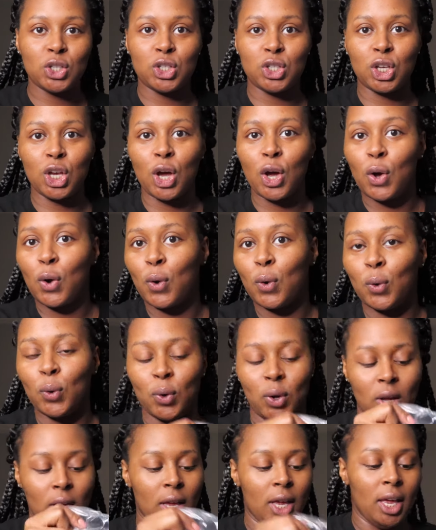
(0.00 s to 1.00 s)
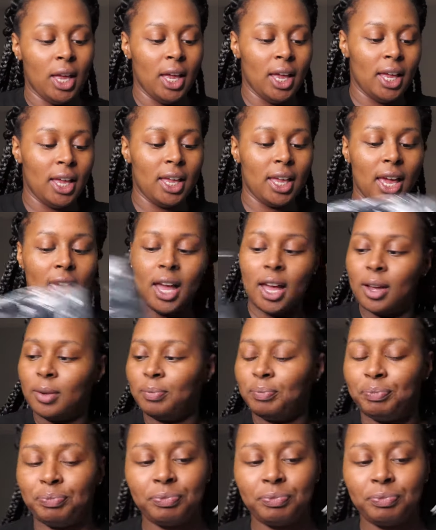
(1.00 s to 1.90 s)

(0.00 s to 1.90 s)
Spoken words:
So, yeah.